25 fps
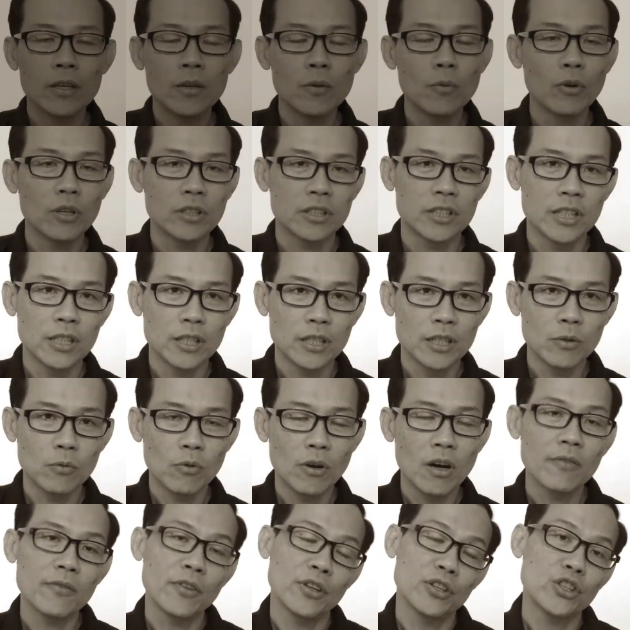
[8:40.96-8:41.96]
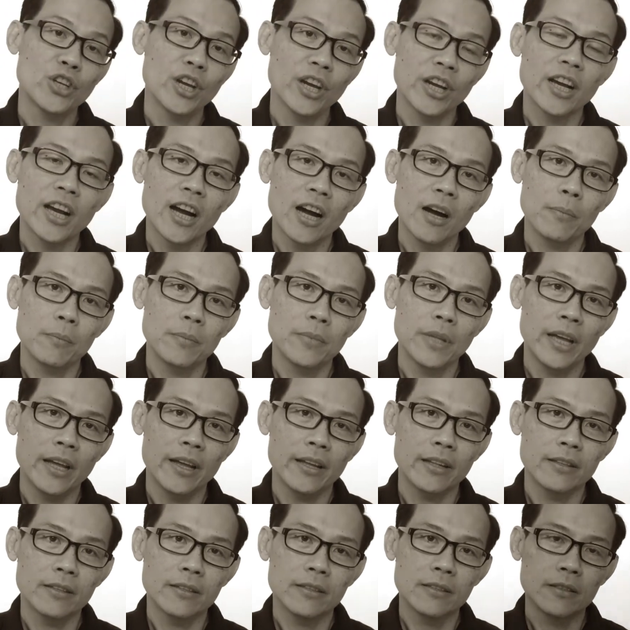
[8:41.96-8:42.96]
It was in one of the checkups that
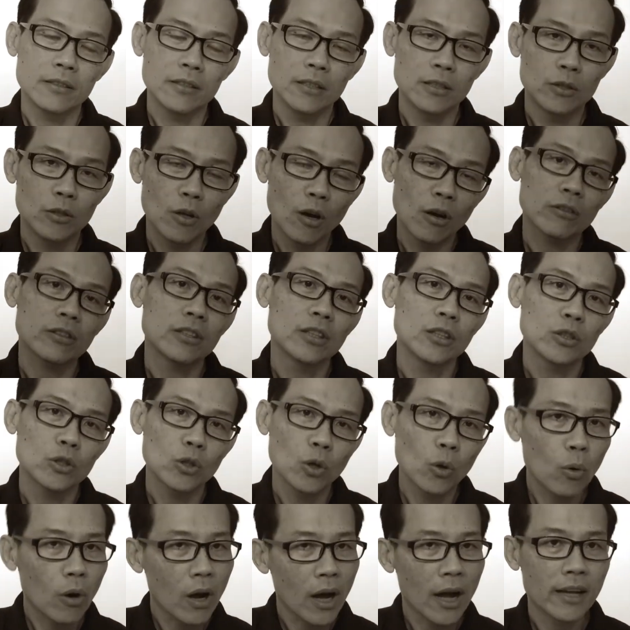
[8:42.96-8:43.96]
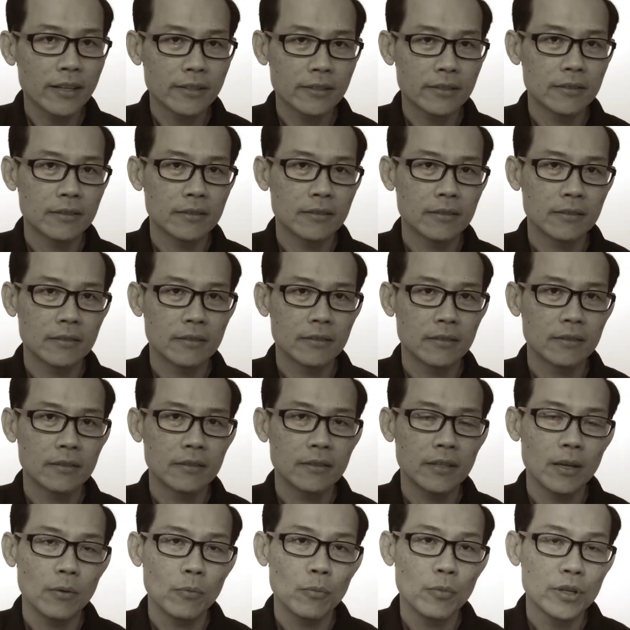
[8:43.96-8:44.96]
the doctor told us
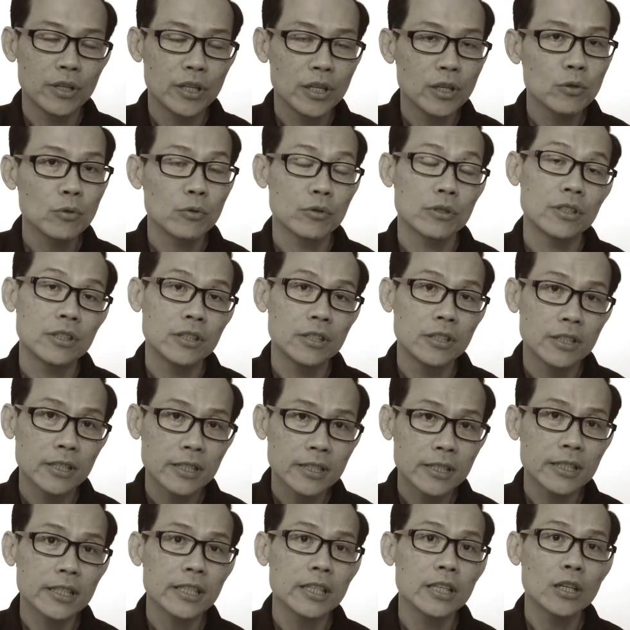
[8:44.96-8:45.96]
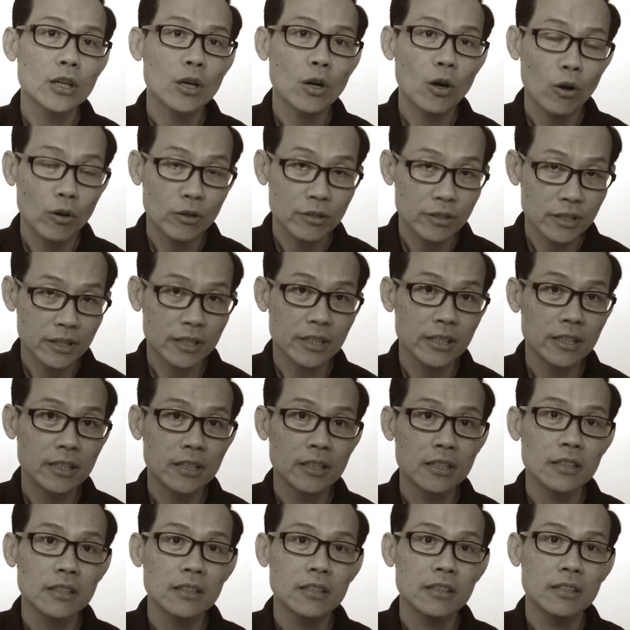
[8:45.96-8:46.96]
that we need to seriously
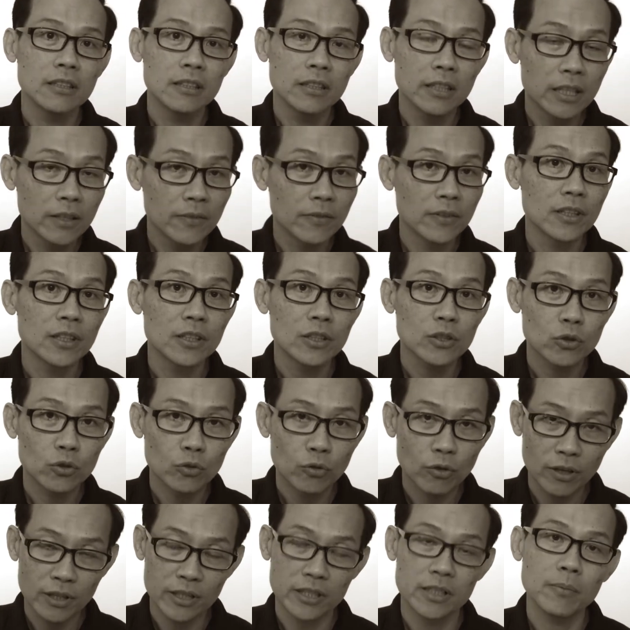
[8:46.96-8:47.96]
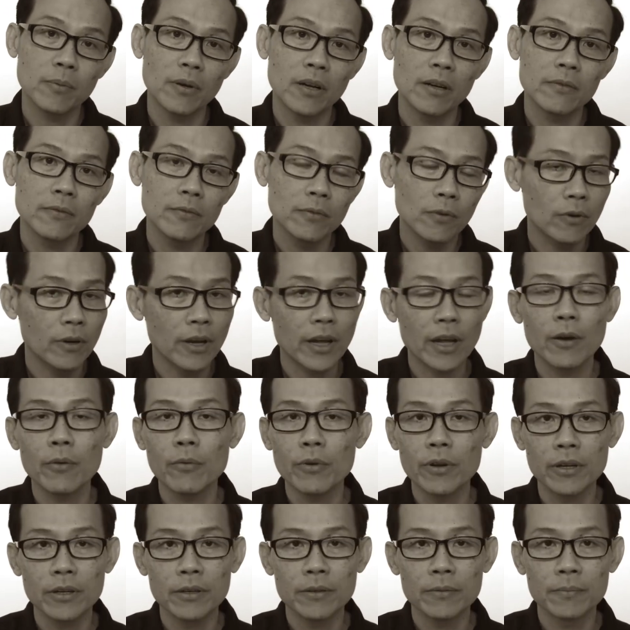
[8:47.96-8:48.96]
consider liver transplant for
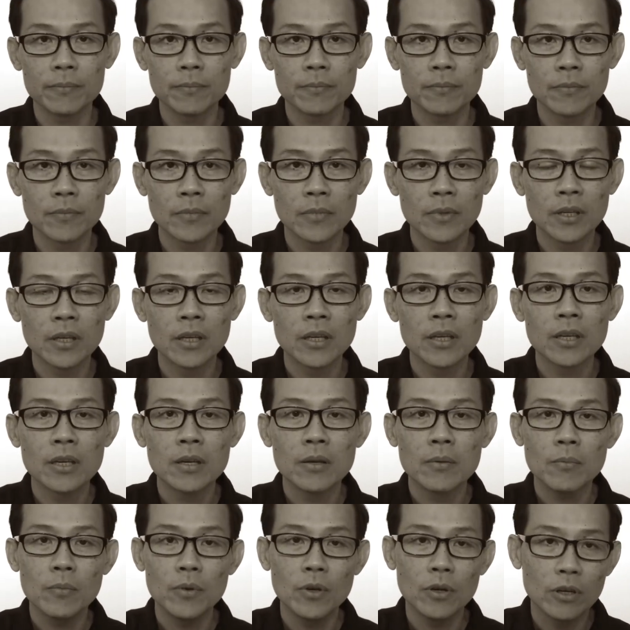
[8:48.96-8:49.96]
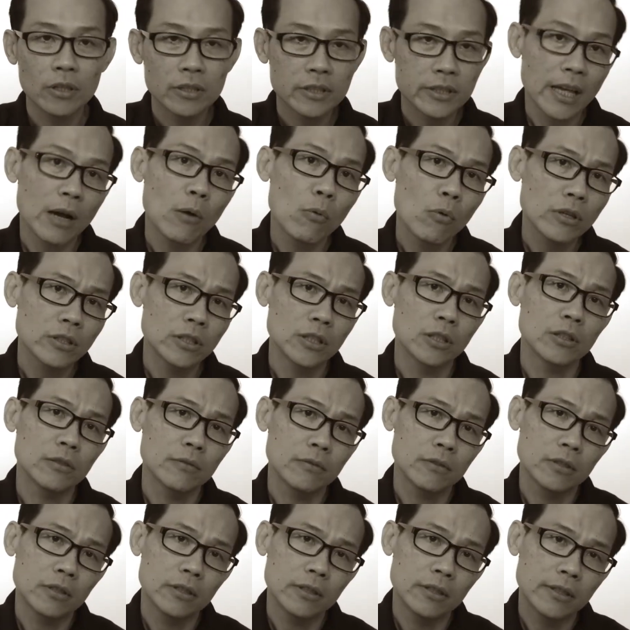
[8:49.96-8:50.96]
Ariel, because that was
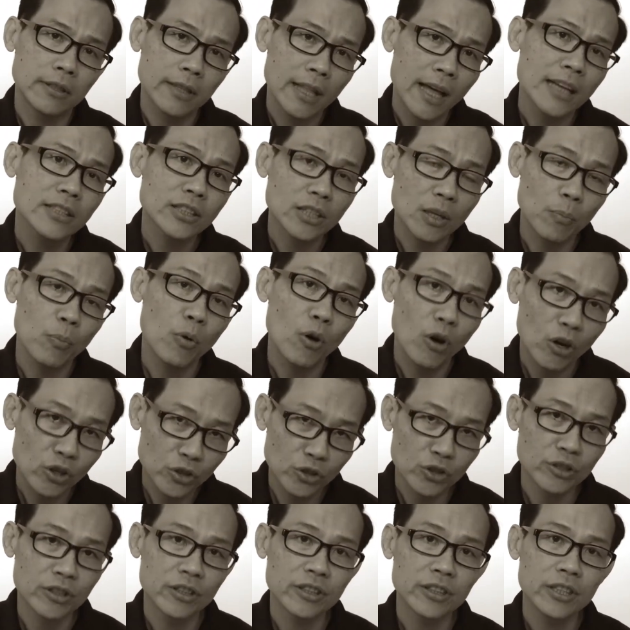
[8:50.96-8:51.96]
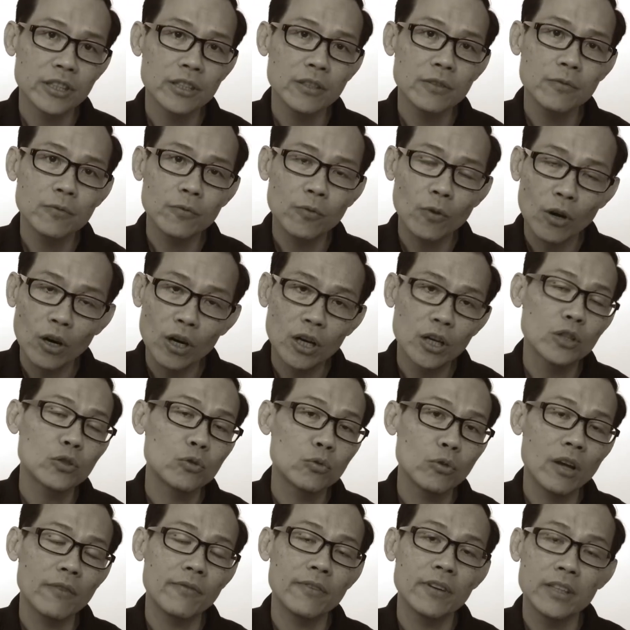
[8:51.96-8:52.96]
the last opportunity for her
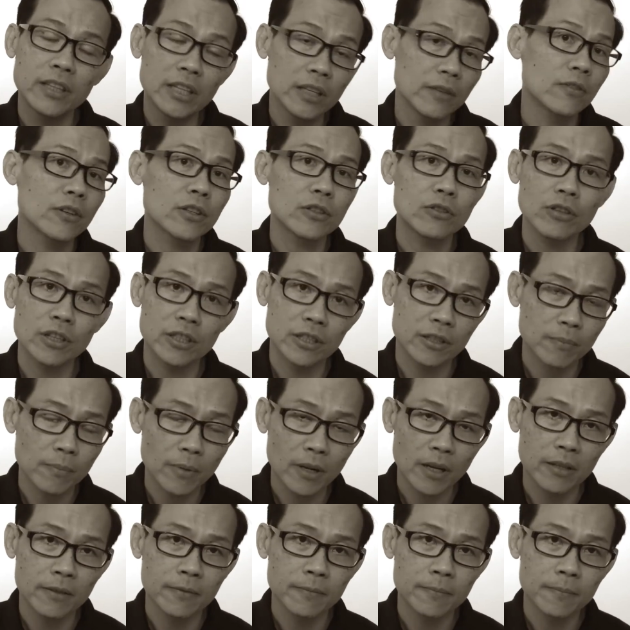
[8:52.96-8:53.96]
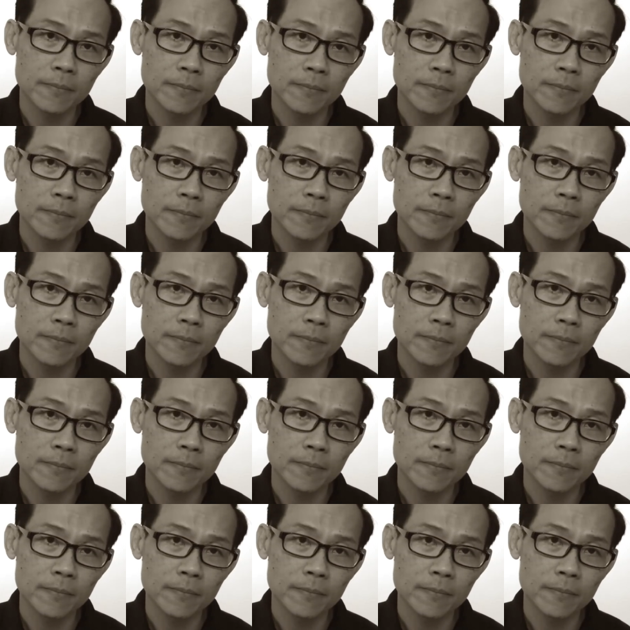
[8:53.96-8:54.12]
to have a liver transplant.